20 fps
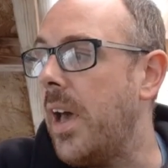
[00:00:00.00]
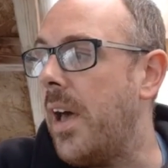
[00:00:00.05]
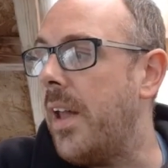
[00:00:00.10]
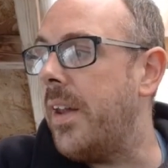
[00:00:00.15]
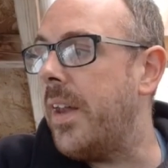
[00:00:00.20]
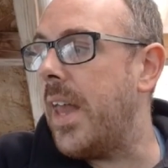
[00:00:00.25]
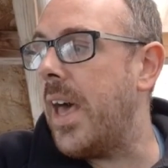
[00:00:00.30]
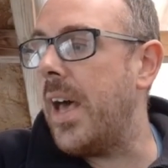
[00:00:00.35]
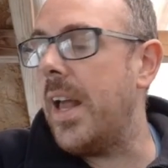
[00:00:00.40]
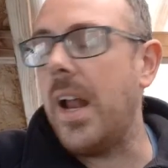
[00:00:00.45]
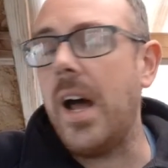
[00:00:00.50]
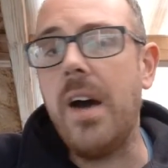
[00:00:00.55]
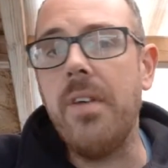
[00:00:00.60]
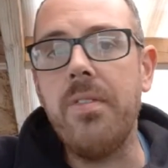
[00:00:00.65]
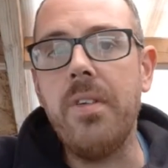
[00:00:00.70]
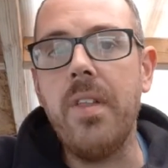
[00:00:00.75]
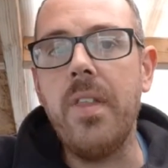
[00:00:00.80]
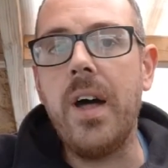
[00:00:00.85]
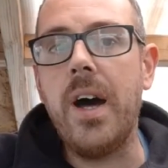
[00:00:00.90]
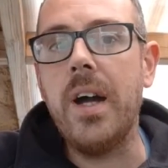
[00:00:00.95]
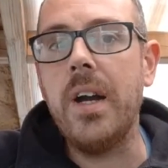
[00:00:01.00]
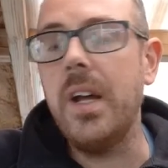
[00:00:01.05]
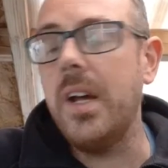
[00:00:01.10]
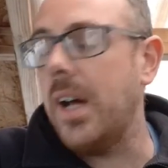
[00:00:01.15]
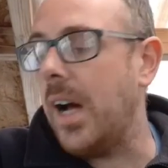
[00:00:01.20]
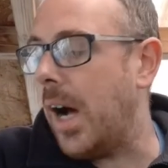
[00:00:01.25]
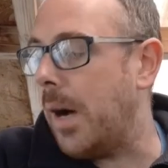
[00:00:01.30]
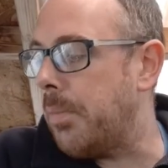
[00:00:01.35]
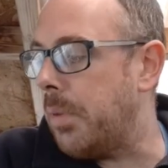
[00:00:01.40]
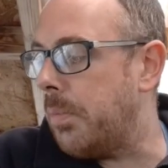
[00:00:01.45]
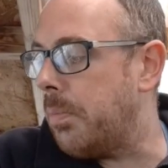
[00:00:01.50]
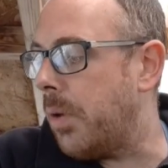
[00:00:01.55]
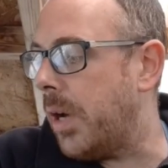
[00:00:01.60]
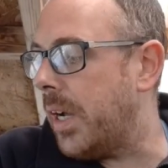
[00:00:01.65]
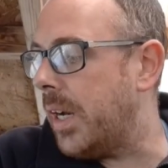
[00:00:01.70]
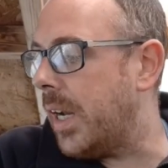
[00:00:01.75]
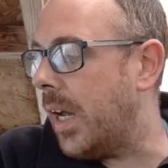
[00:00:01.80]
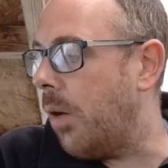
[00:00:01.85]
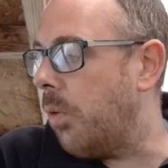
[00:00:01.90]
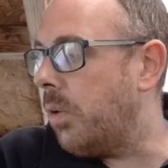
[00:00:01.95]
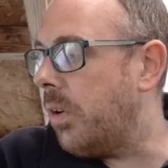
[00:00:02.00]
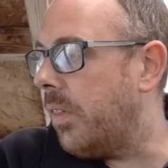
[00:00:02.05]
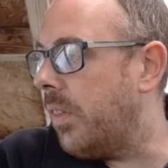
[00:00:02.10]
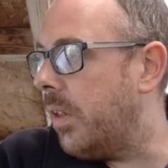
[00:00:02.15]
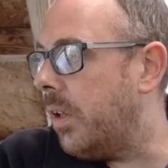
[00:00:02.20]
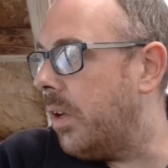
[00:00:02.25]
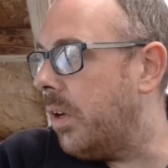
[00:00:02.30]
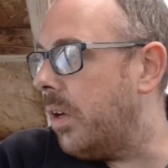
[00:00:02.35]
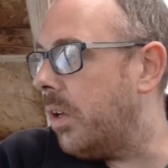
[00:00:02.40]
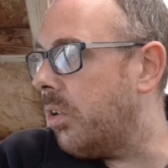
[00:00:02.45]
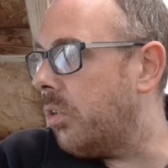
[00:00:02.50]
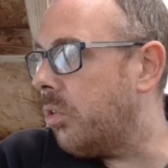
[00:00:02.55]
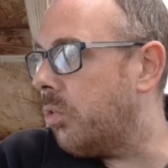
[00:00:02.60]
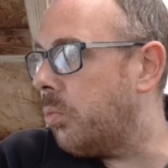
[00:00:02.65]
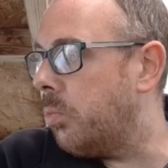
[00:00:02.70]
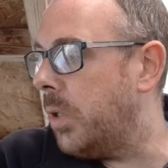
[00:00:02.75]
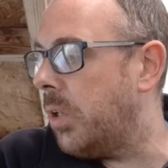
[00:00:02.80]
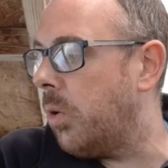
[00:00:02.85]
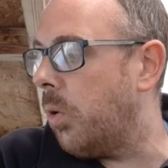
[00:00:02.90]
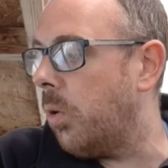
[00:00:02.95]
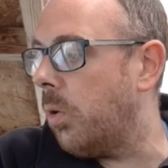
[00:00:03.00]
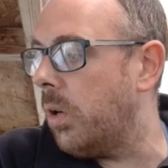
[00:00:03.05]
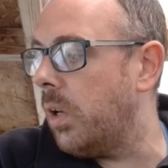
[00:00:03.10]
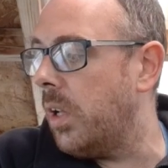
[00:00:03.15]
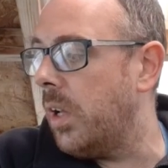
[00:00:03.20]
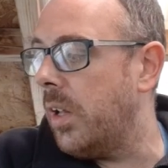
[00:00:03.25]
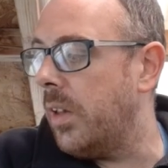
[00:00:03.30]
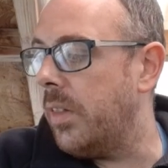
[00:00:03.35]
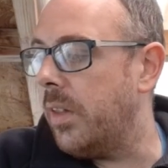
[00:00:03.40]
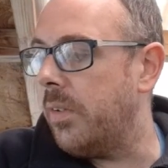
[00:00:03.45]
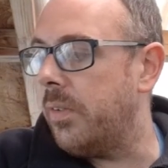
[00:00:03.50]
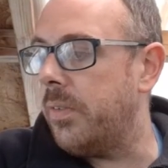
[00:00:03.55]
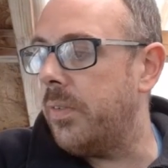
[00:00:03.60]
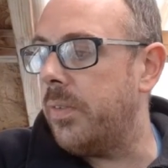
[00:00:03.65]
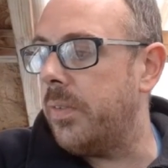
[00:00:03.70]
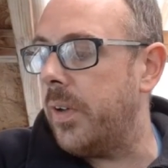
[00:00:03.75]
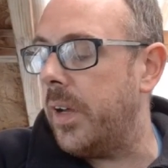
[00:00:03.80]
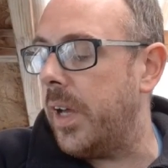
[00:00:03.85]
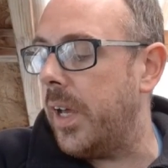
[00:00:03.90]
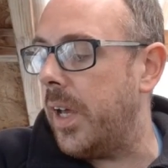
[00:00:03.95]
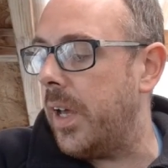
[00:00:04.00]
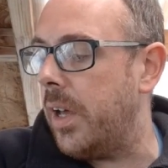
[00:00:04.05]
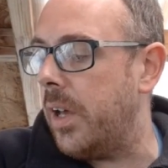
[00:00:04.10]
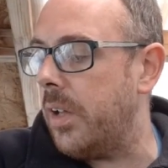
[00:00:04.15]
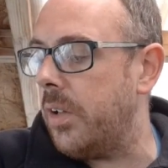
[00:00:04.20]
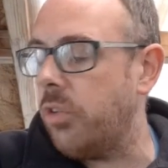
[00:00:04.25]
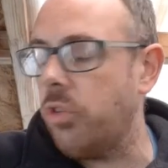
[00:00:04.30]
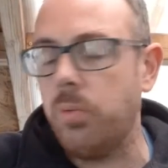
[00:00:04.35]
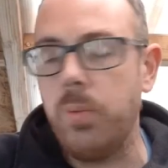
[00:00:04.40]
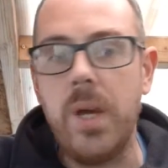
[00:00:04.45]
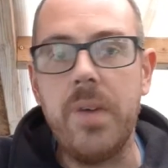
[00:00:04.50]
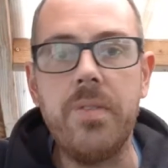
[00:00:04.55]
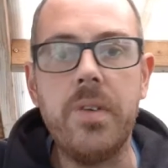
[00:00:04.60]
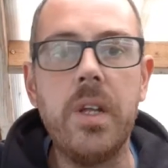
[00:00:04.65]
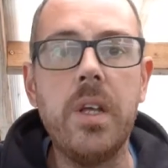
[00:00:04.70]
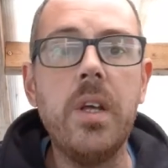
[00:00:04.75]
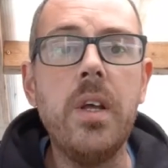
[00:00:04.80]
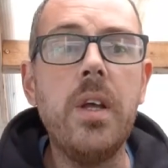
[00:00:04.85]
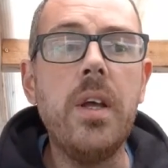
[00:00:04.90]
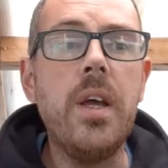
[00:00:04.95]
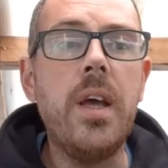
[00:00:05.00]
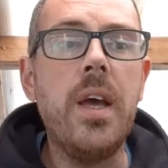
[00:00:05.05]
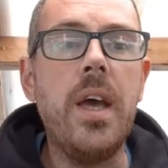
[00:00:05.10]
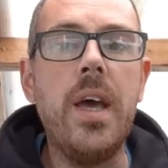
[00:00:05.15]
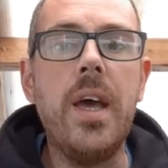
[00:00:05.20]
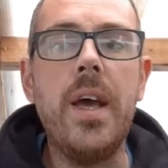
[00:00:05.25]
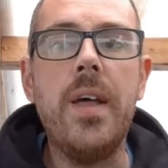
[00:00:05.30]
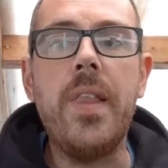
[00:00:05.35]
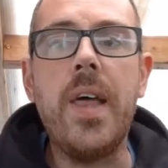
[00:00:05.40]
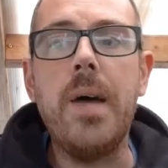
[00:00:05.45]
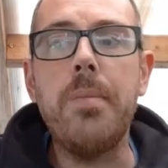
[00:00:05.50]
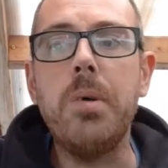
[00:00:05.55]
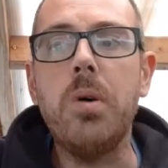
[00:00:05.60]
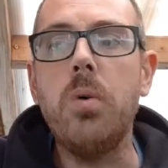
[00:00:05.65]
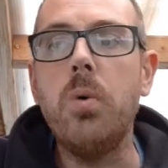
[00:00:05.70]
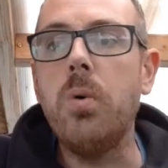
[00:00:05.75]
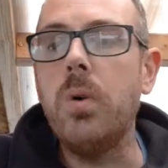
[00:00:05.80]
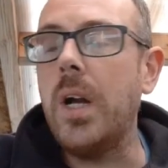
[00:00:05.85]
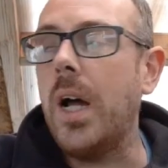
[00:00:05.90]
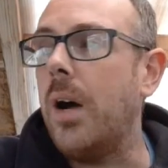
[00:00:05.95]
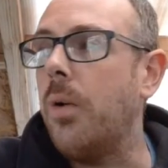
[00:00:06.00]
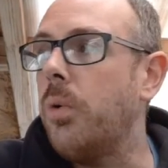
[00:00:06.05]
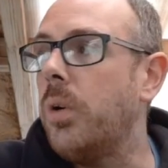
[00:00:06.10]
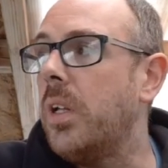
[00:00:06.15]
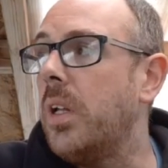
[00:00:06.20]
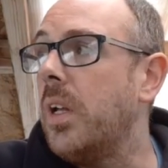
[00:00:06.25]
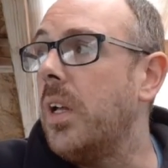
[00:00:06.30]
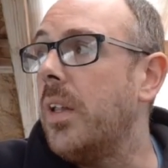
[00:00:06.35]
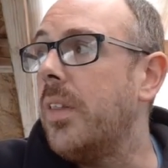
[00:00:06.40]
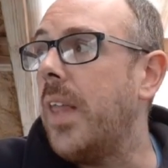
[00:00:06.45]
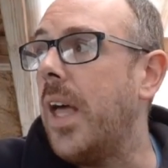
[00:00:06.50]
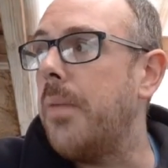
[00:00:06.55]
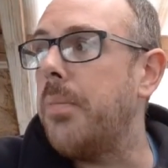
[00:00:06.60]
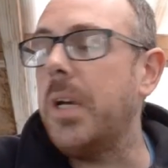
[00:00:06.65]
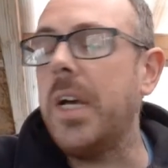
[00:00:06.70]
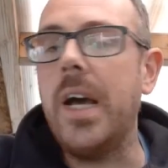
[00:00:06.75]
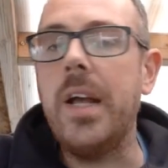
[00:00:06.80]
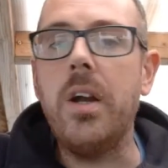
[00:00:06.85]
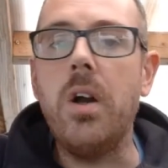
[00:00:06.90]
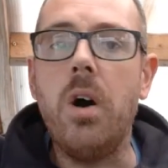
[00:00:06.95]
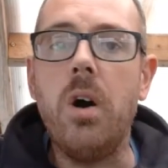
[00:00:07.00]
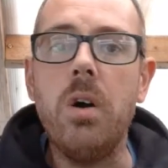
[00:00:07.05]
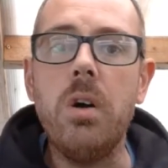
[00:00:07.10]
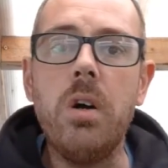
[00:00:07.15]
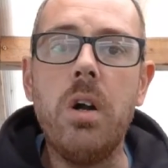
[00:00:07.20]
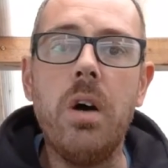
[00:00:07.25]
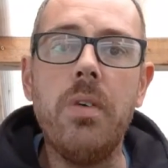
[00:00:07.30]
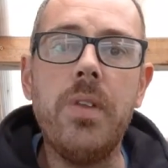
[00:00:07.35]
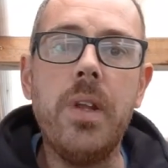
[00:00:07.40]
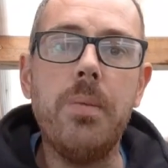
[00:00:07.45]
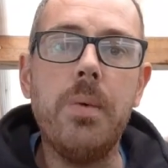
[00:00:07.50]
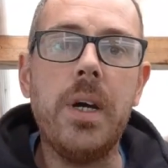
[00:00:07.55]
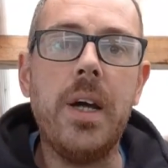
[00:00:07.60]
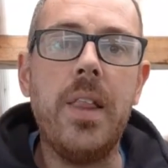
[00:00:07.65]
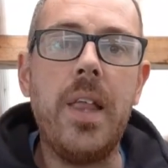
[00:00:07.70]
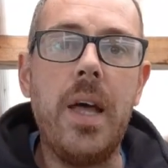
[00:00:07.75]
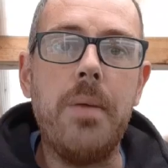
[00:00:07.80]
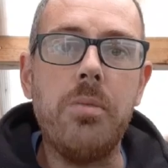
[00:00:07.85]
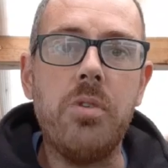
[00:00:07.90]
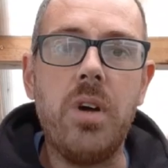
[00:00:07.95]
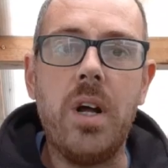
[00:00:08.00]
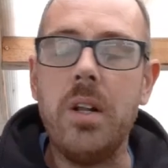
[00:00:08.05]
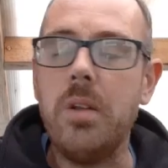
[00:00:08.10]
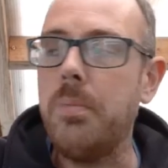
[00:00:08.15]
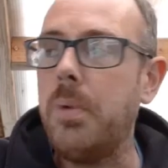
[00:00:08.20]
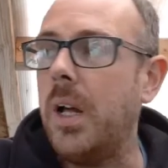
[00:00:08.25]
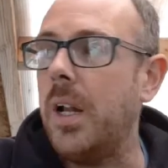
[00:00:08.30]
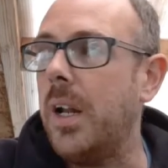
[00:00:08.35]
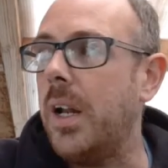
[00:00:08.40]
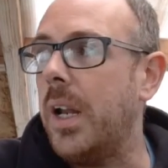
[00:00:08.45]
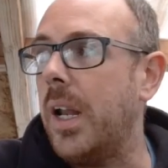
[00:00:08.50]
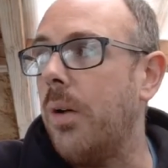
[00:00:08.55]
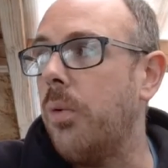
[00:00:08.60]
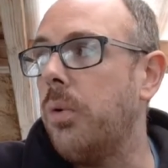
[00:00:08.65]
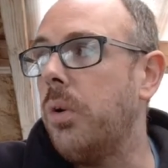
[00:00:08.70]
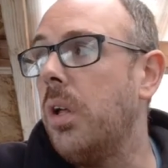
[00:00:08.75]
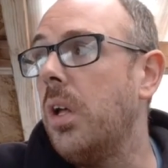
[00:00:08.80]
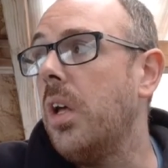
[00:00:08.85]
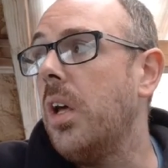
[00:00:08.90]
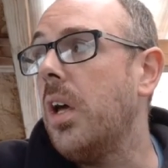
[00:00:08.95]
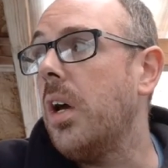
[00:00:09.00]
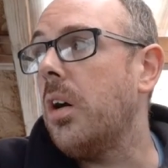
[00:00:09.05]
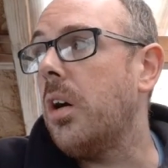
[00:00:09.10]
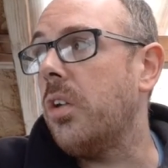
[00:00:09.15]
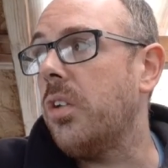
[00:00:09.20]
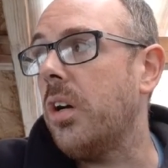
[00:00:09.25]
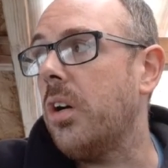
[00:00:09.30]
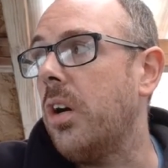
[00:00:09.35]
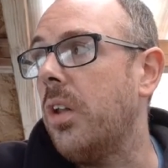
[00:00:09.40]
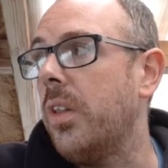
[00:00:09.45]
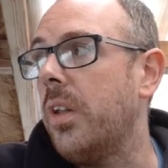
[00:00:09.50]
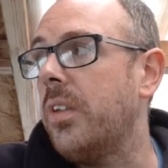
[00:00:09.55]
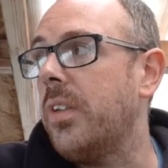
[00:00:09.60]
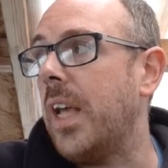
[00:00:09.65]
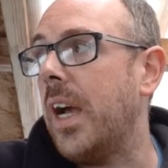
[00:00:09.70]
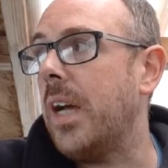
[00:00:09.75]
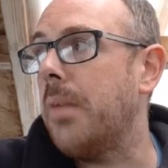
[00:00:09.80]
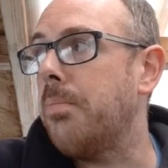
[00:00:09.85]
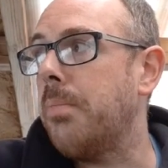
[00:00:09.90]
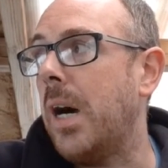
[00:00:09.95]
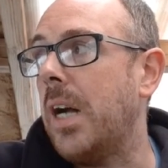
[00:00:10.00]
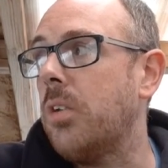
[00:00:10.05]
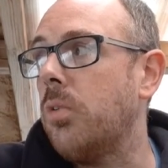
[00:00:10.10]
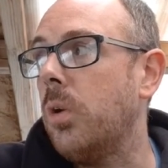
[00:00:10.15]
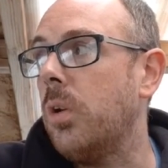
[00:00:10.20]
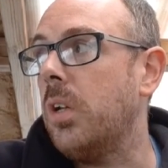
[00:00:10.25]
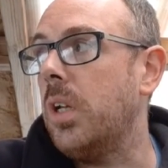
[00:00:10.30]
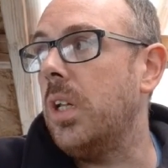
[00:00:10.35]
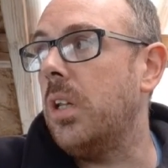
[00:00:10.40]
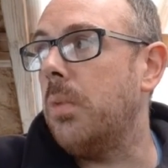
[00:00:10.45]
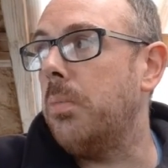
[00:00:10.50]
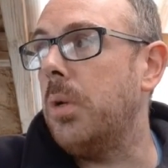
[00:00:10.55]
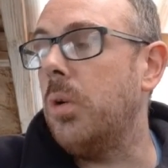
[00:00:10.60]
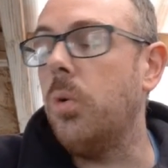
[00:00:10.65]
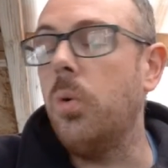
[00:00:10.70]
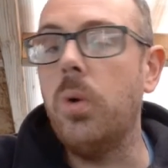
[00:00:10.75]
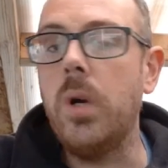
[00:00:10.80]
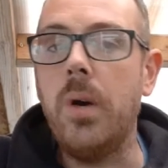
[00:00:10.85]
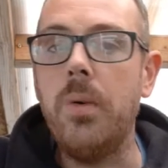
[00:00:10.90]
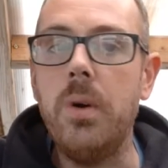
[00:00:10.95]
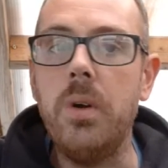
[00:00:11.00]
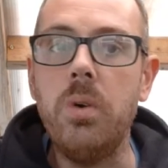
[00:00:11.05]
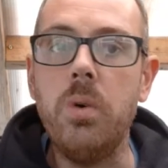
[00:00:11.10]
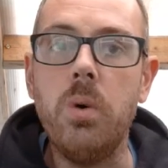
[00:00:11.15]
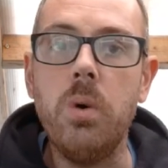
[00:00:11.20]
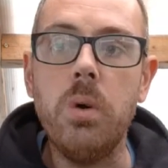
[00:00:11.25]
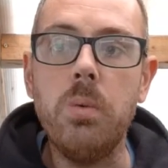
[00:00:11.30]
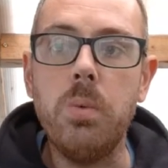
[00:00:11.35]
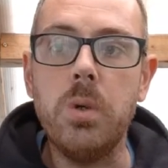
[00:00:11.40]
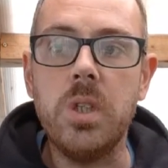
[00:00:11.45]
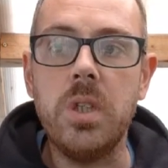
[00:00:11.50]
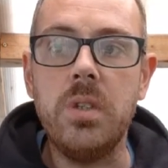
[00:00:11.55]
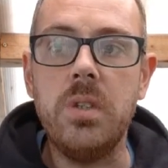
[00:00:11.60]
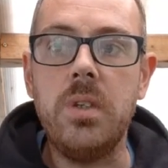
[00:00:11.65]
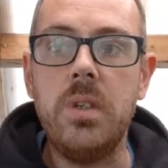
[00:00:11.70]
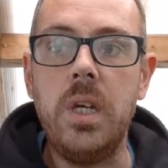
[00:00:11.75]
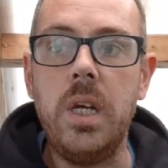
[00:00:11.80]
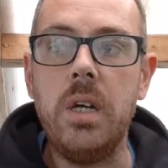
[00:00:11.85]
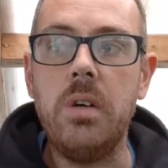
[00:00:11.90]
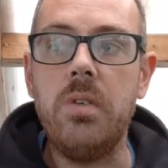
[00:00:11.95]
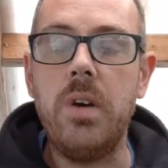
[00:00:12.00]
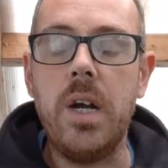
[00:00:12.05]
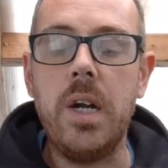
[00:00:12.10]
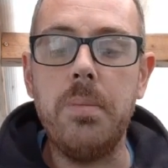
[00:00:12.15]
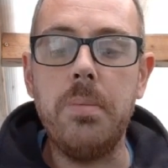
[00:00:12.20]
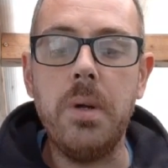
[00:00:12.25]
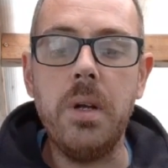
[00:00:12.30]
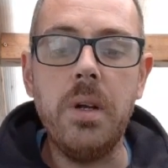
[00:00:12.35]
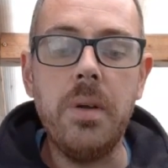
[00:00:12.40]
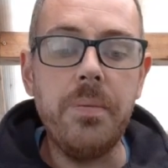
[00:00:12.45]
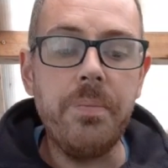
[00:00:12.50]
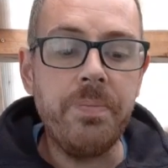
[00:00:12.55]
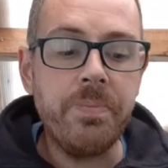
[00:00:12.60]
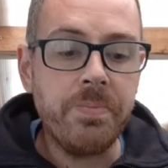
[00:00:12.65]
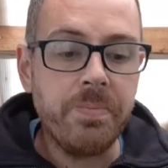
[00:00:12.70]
And then after that I'll be bringing out the sweet corn, the swift. They'll be going out, they'll be getting hardened off, and then we'll get them transplanted out, because I've got the second batch what need to be going out and all, which is the incredible.